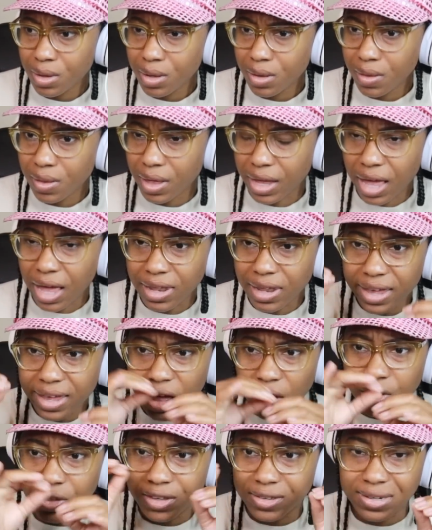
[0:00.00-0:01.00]
Like I like
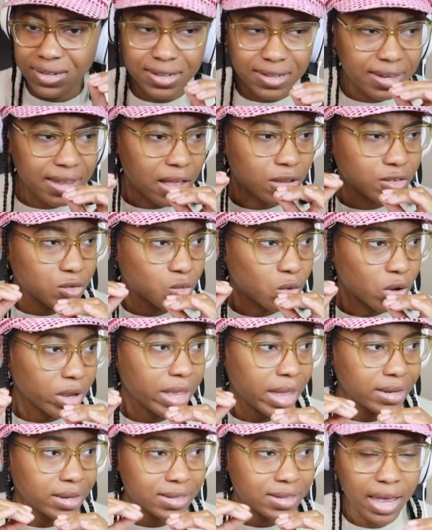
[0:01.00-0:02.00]
how the details
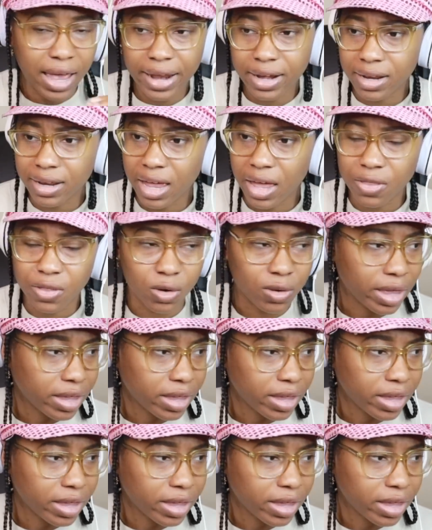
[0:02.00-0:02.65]
again tie together.